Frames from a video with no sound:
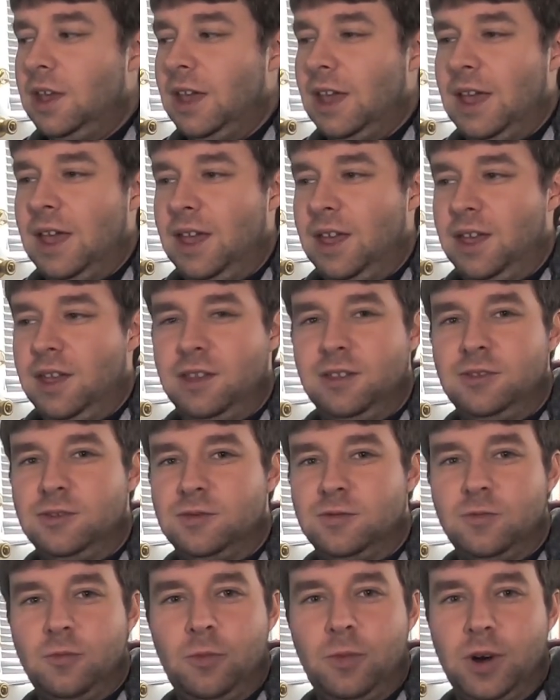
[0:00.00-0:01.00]
Hey,
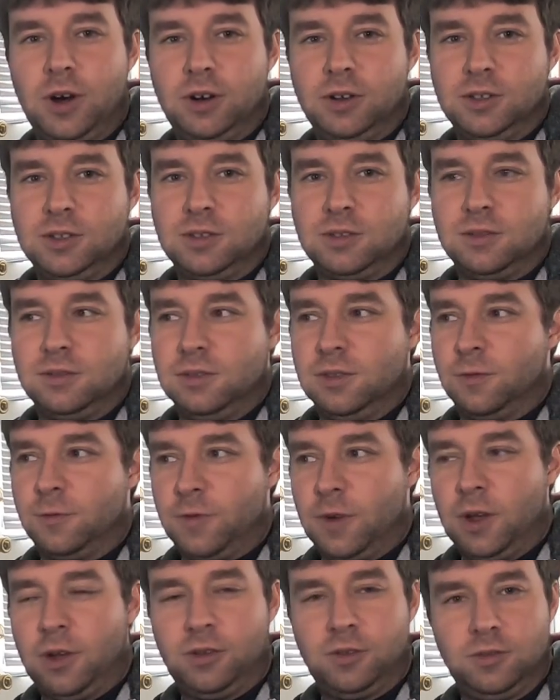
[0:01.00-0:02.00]
where's the
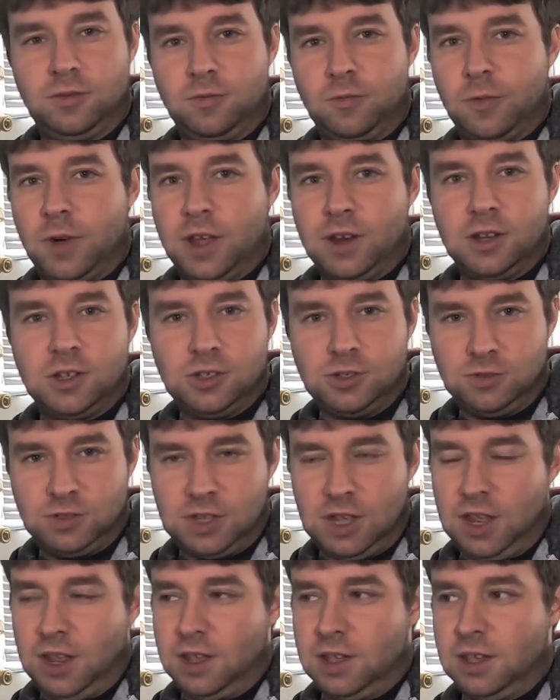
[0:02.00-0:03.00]
phone? Why did you
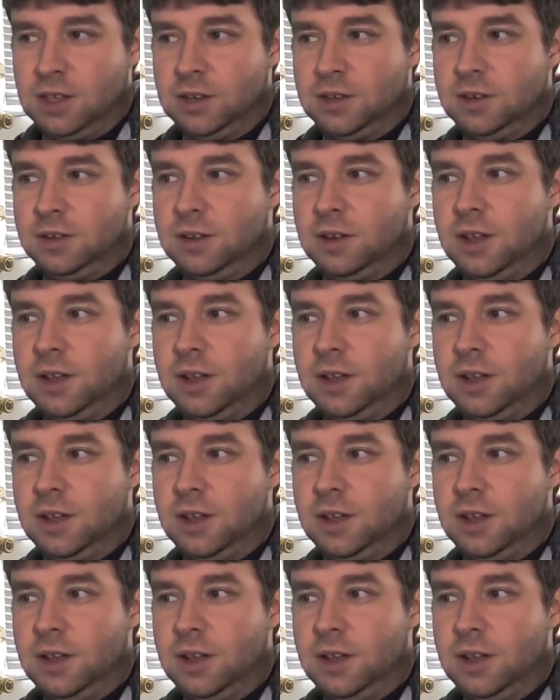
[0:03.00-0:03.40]
take it?